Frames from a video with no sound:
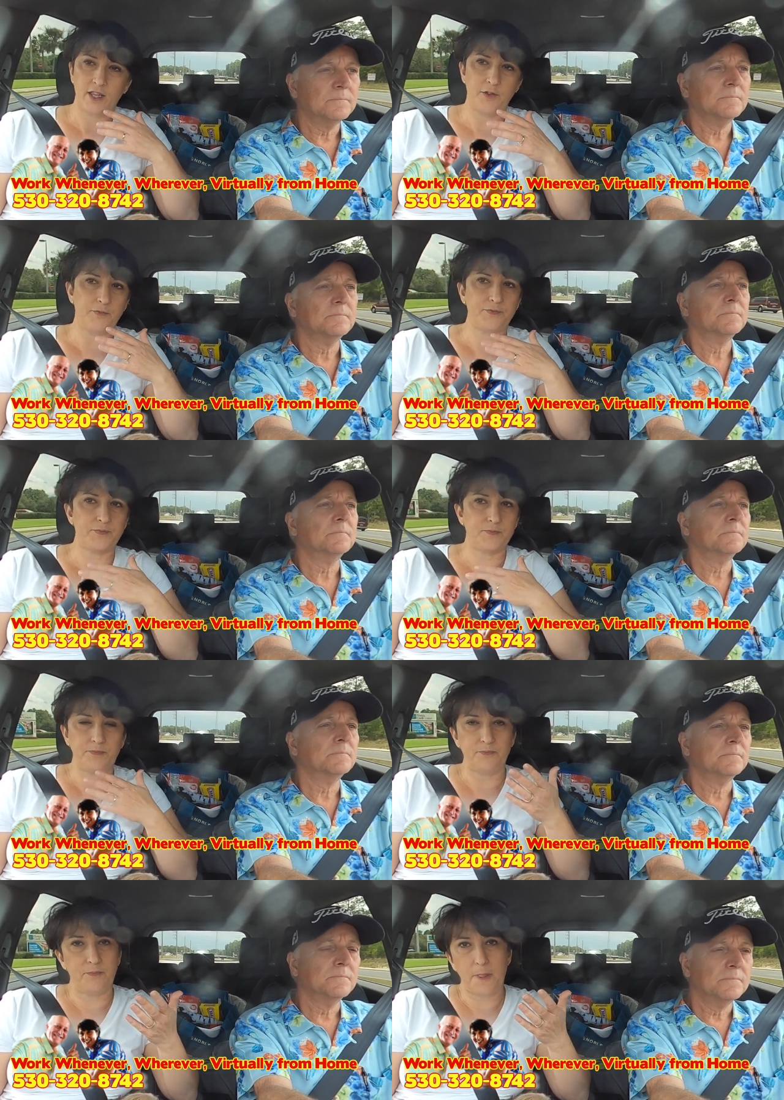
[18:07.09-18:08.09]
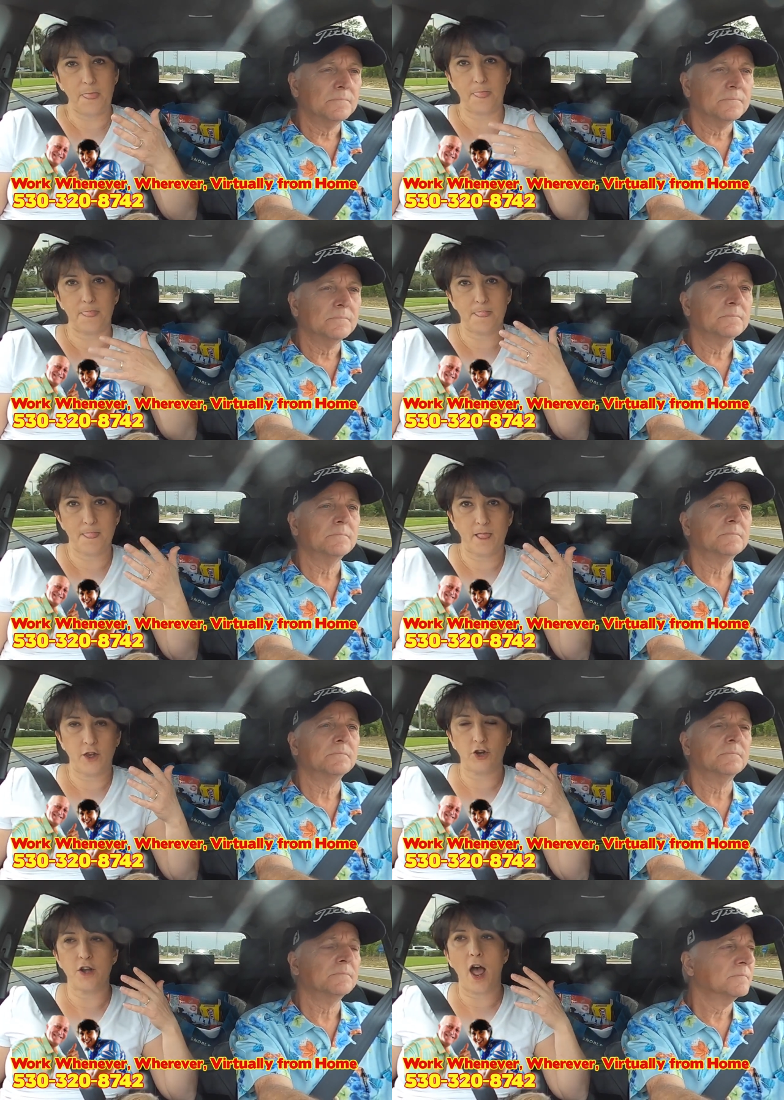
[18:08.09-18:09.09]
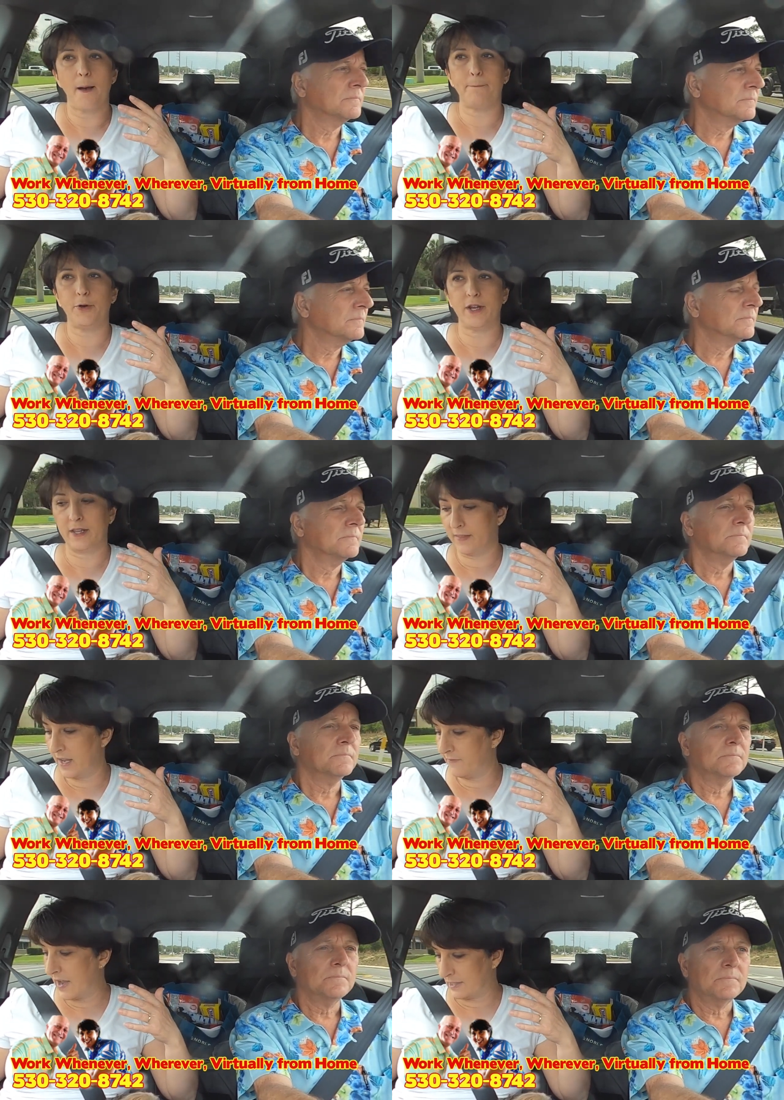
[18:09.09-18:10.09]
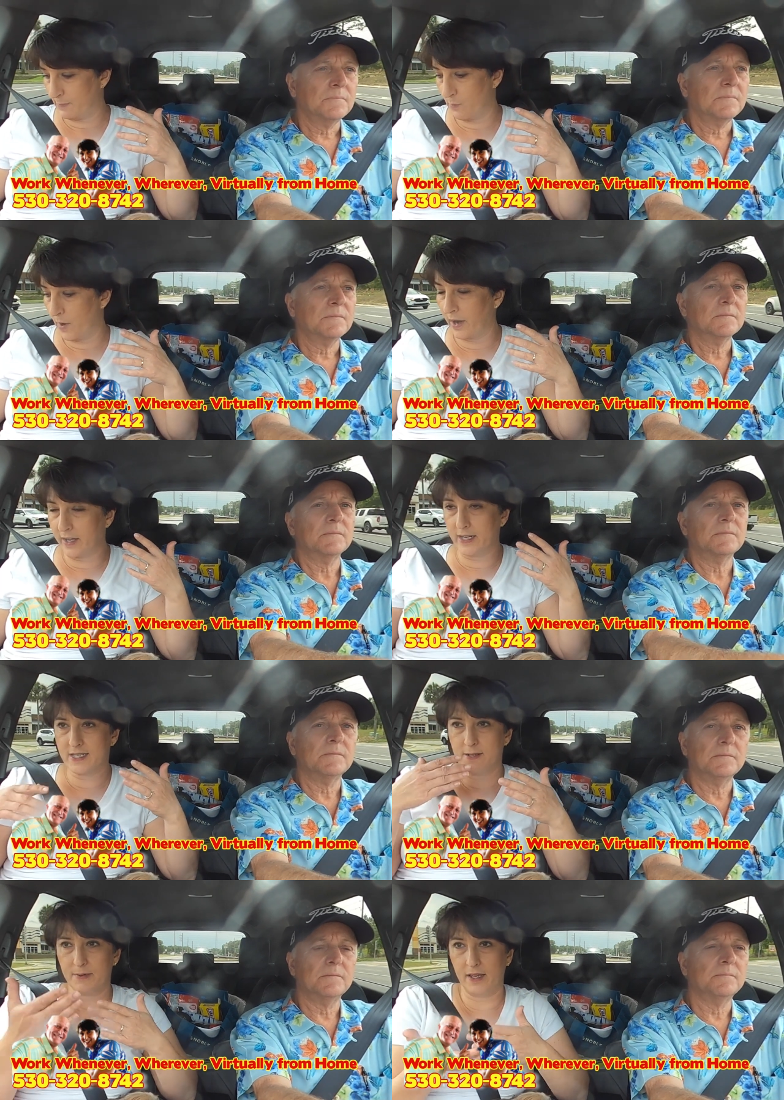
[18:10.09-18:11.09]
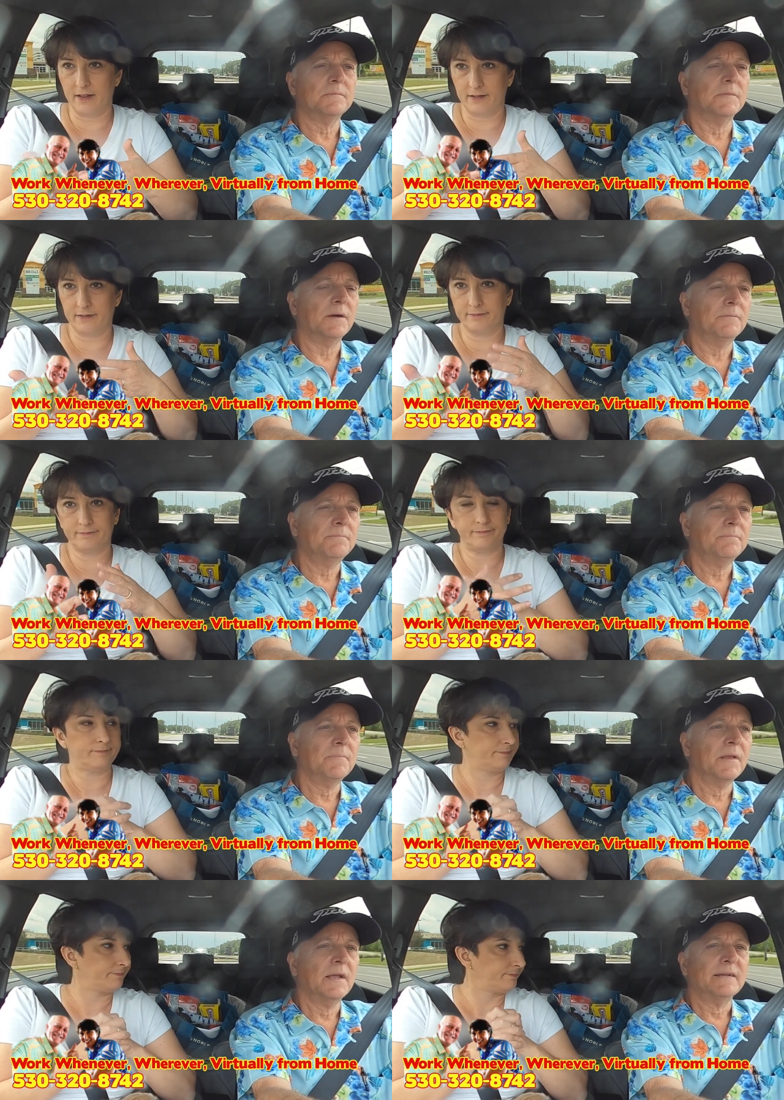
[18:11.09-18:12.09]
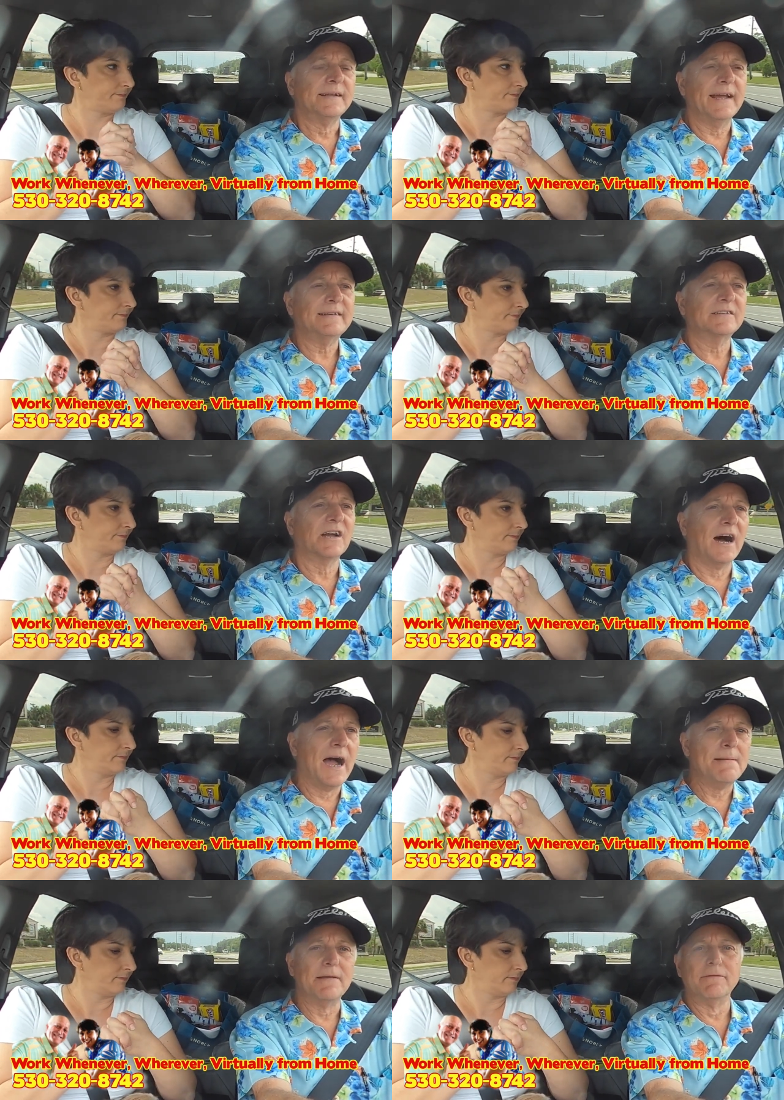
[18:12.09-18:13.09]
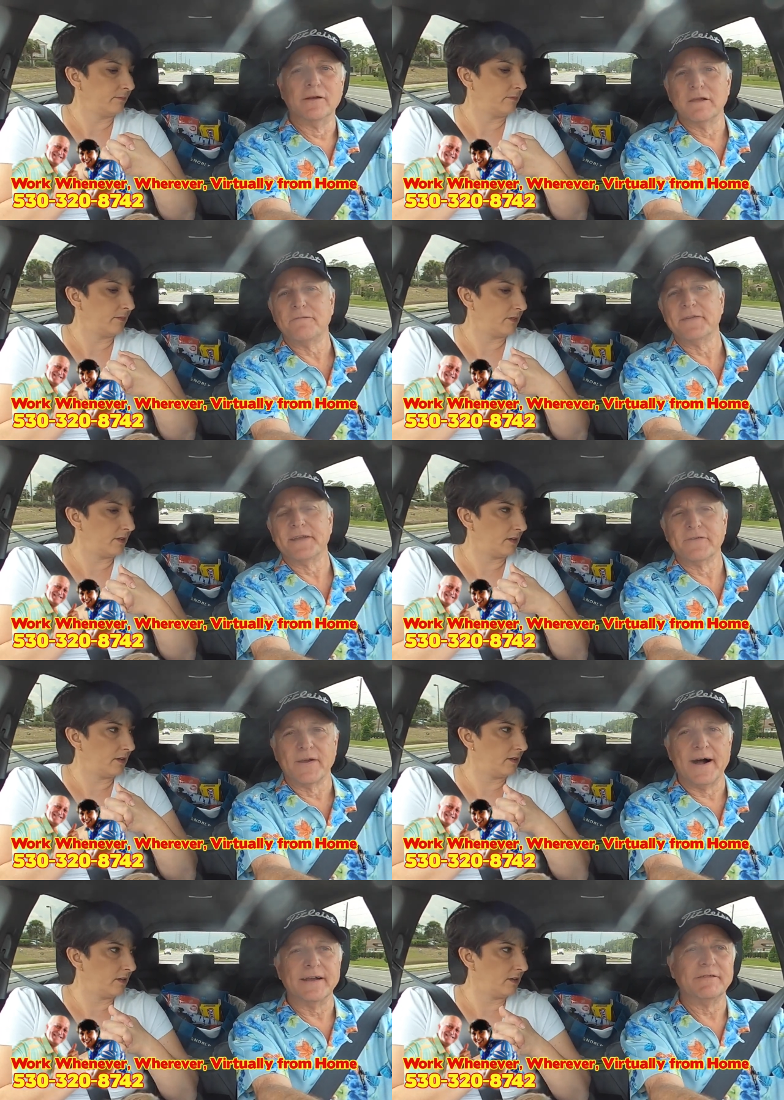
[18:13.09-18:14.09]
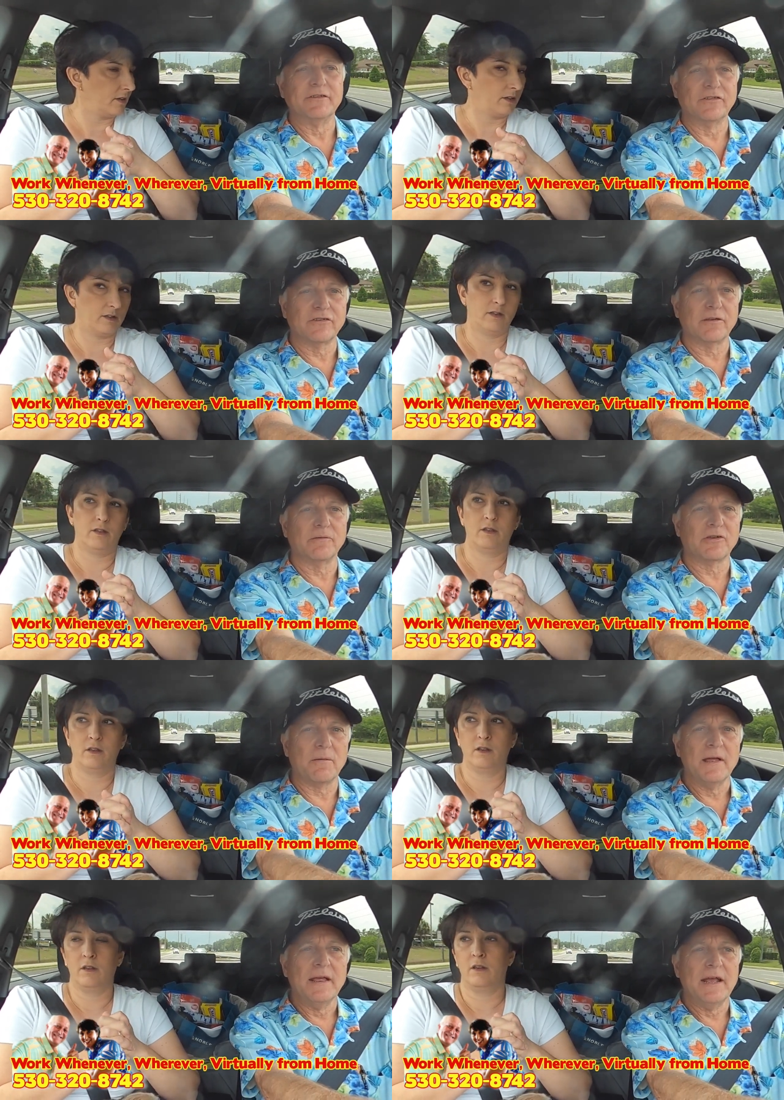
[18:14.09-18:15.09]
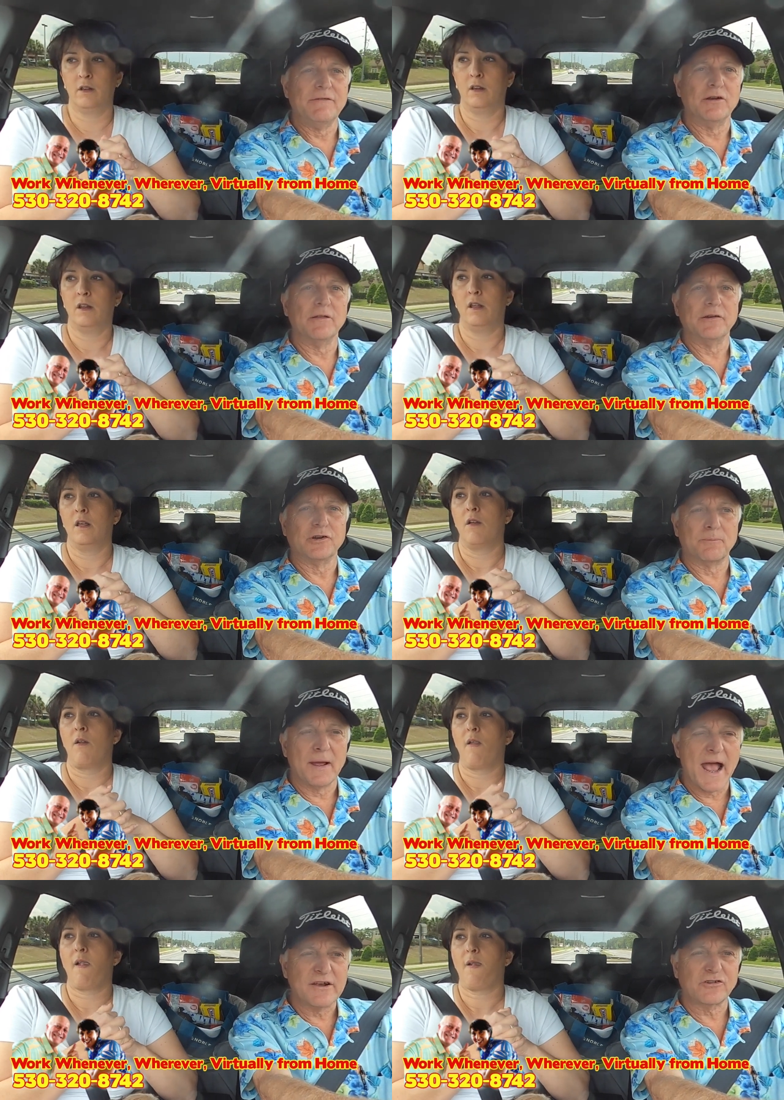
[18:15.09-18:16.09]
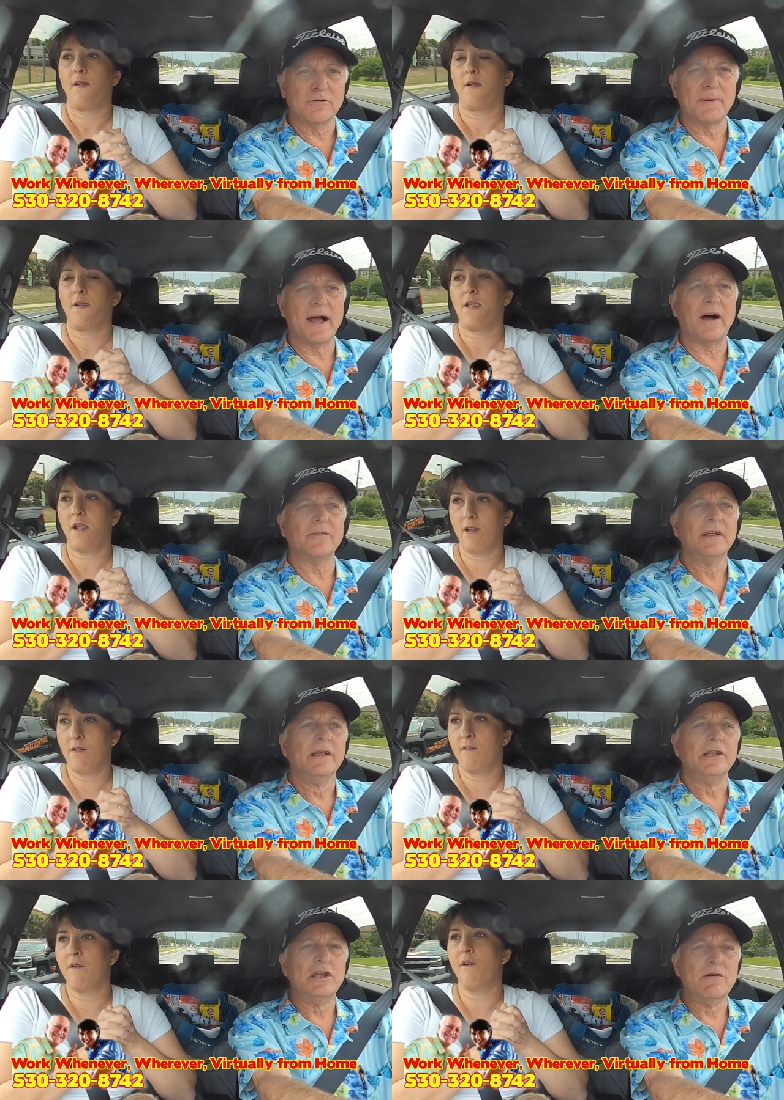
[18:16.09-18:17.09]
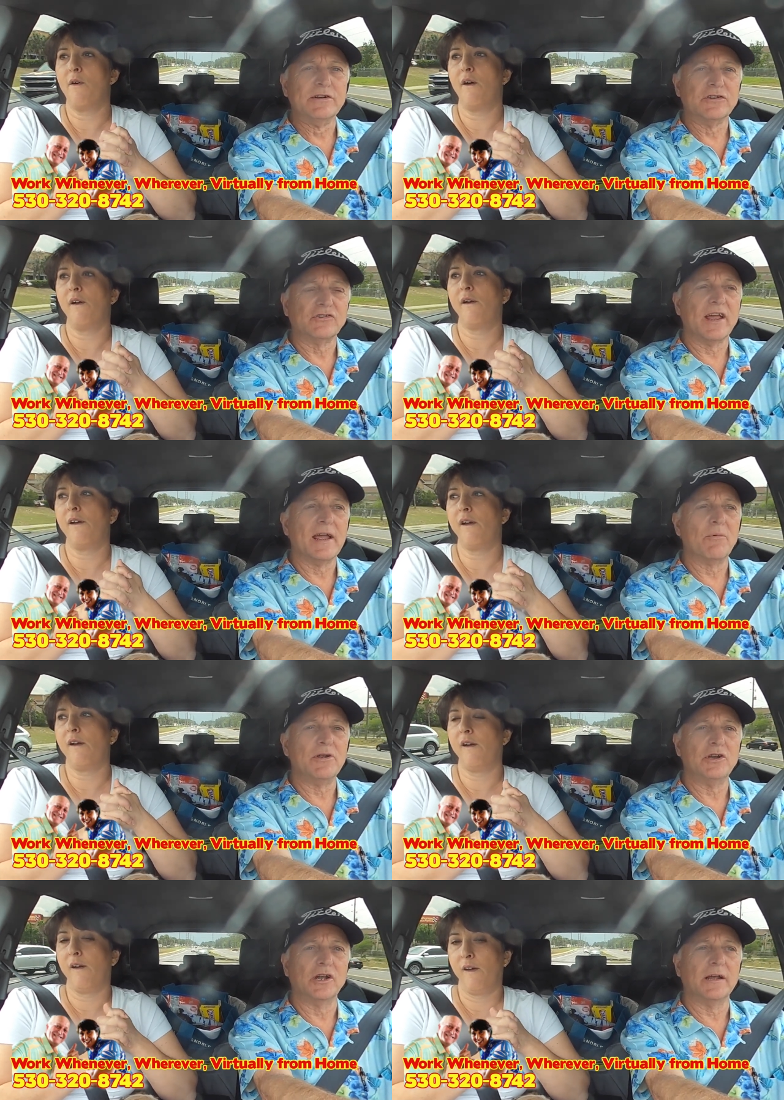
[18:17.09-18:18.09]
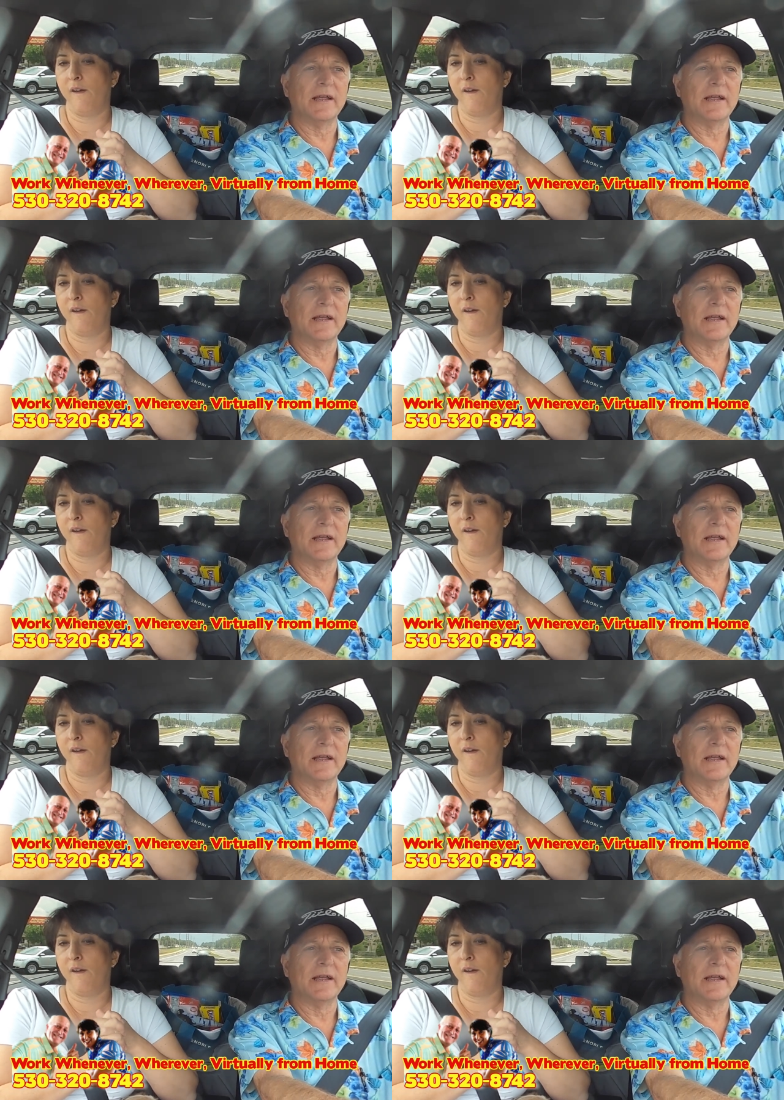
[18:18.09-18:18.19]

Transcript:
Speaker 1: you've you're not putting the investment where it needs to be
Speaker 2: take the time to really figure out if this is something if you're that you're passionate about yeah. you understand what you're going